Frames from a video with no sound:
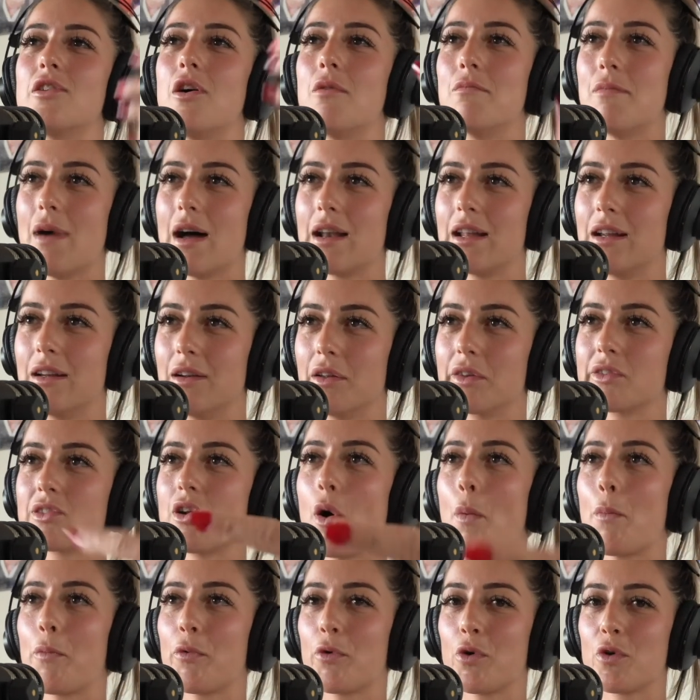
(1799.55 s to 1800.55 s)
money and it's
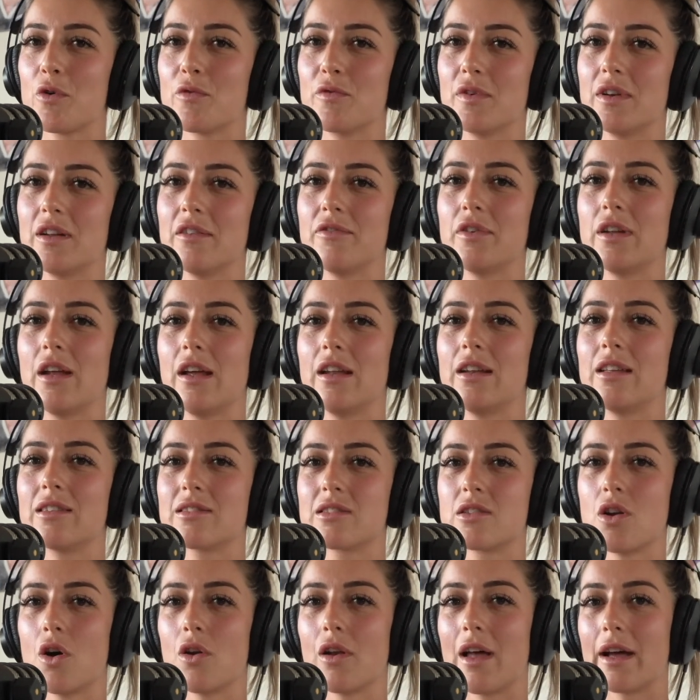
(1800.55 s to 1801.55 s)
not proven and it's
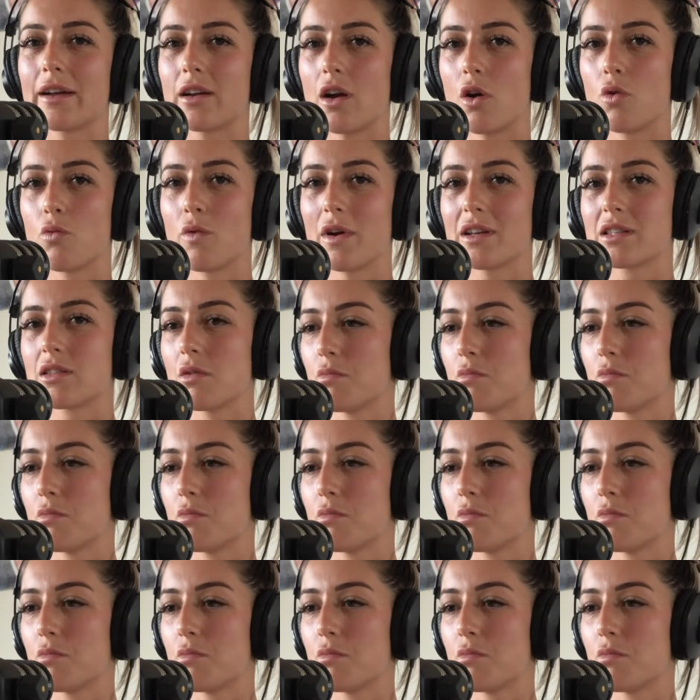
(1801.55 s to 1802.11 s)
not like a recipe